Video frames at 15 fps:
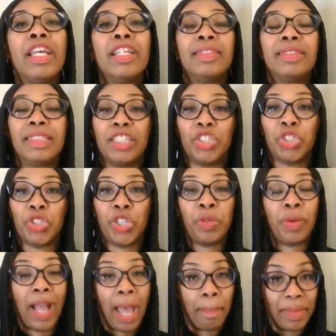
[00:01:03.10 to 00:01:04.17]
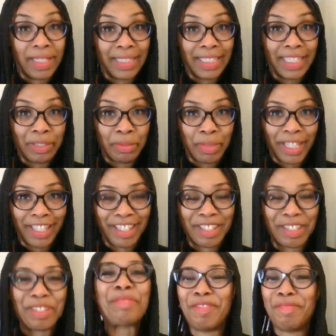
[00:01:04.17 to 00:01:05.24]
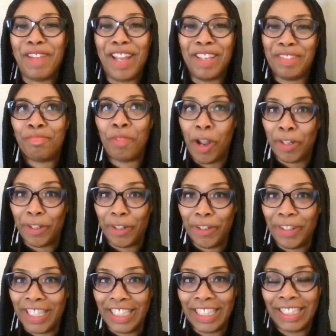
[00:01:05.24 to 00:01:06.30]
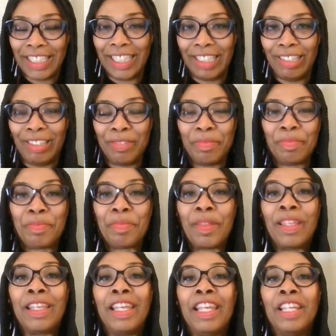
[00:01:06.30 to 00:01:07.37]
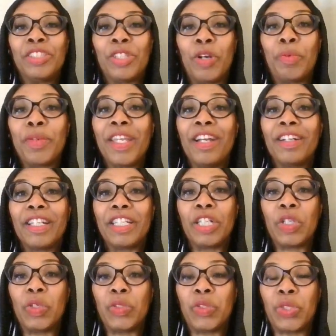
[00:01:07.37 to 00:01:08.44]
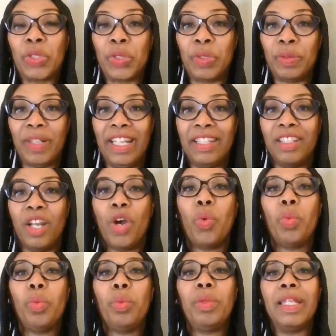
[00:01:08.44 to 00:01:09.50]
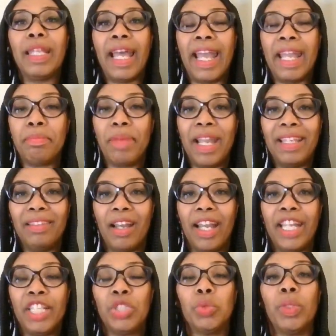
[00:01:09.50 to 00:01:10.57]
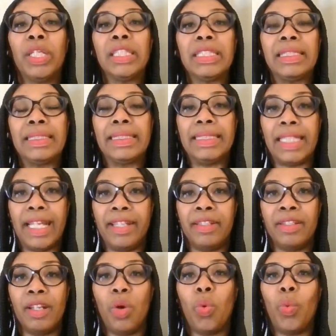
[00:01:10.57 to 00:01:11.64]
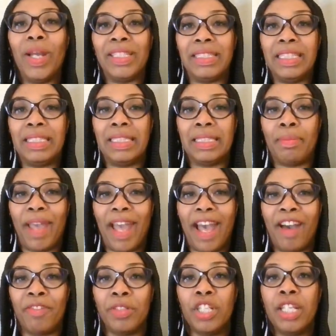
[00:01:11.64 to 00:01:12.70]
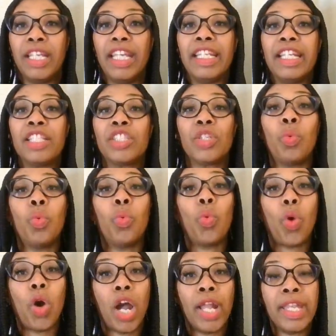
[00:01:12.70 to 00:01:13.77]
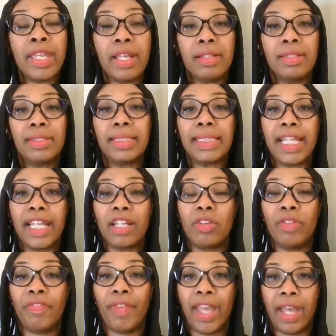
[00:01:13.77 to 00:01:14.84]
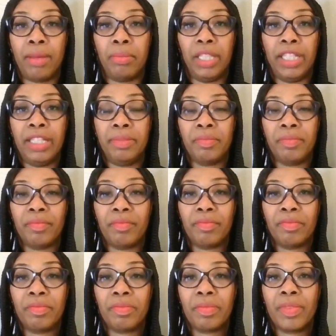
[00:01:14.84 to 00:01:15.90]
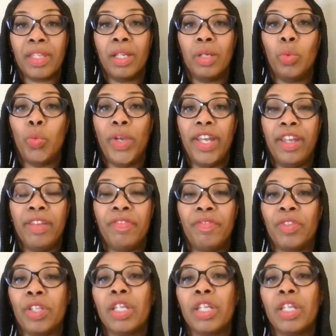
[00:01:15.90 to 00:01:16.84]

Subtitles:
sister, who happens to be my partner in this deal. So we are going to go through it line by line to understand what this is about. It is a one single family with